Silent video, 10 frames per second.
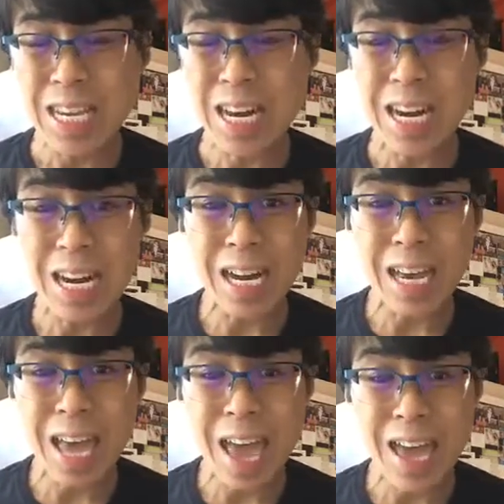
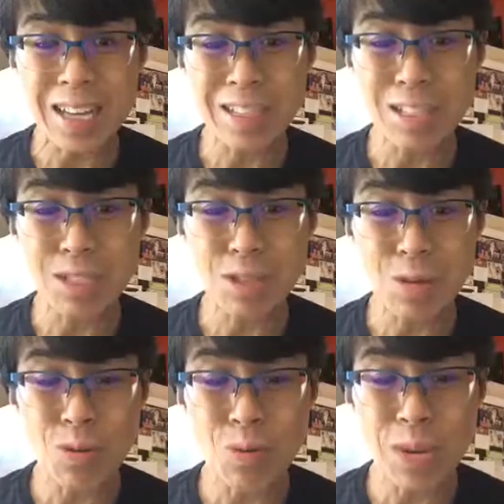And
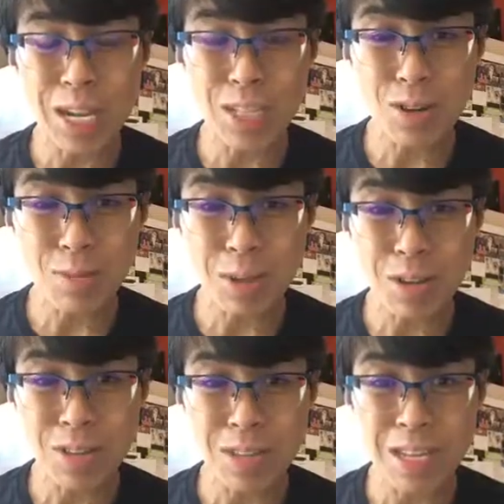so when I started my
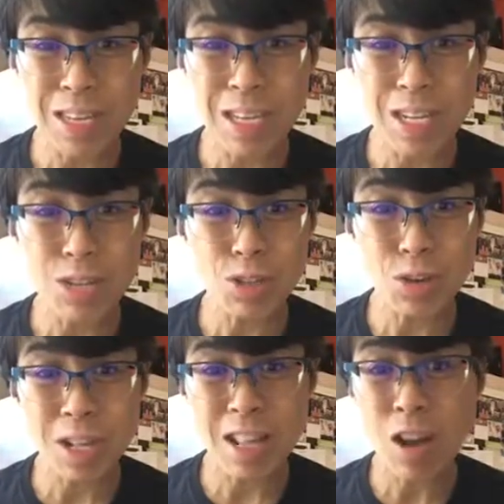healthy eating
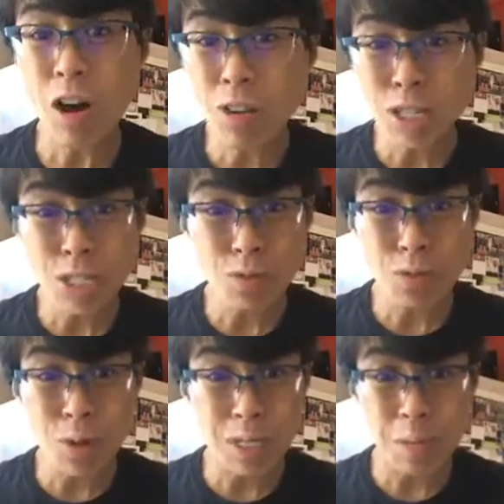journey and had all these
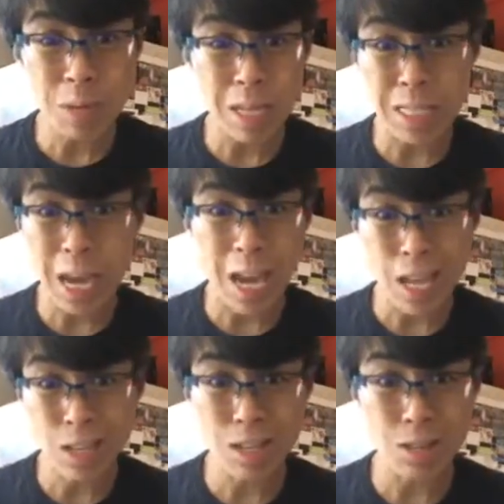different recipes, I
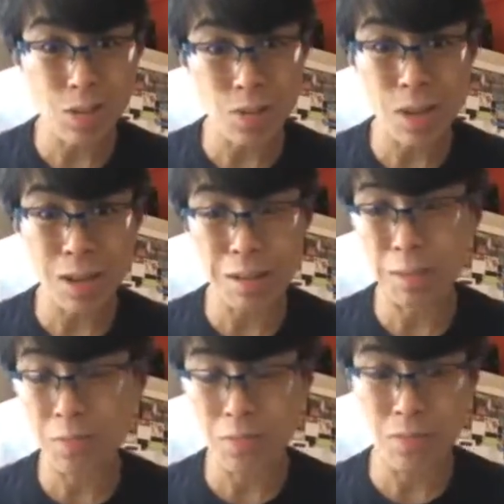had to learn how to
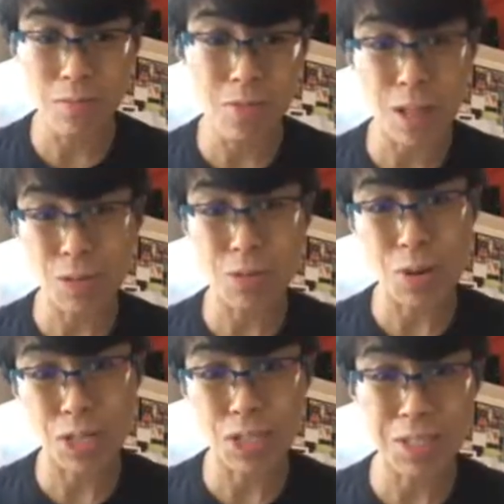follow
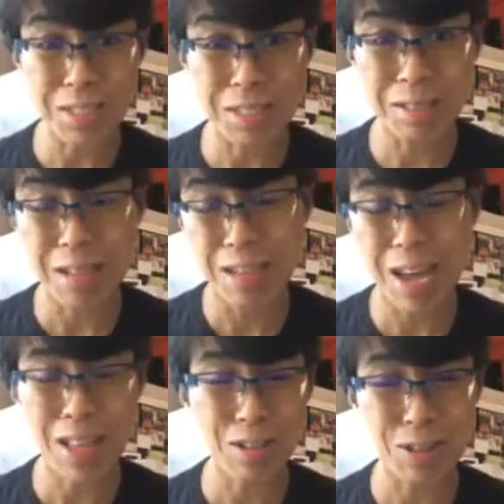directions and
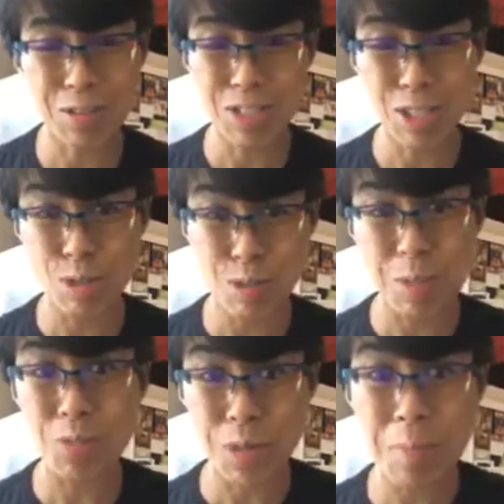I don't know, just do
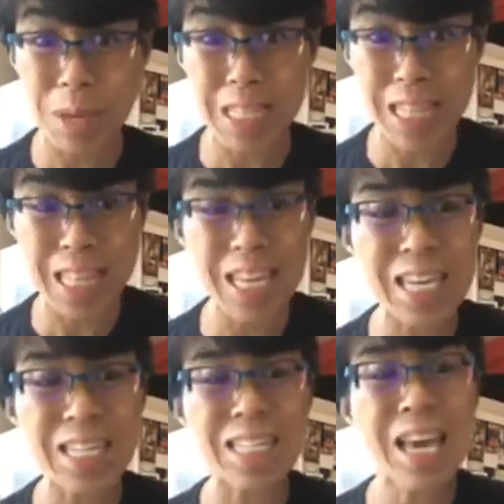some really basic
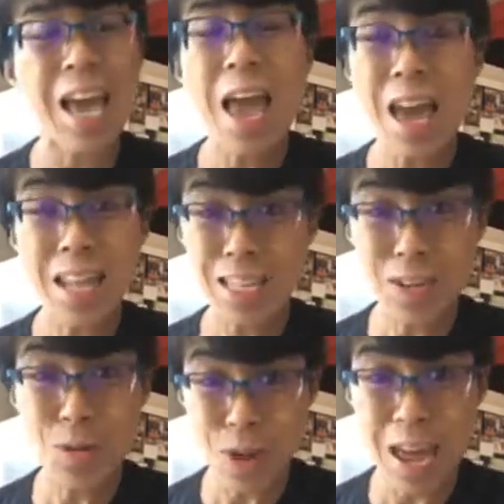things. And I did
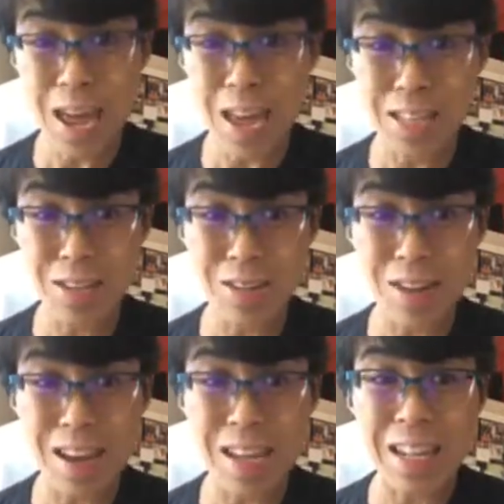okay. I did all
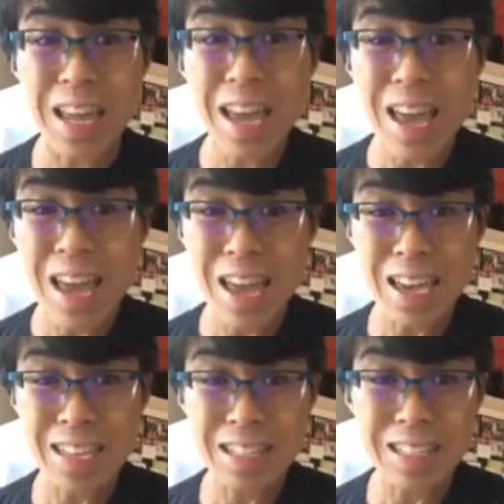right.
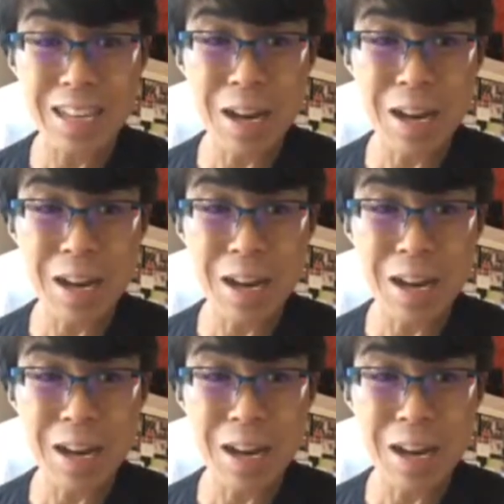And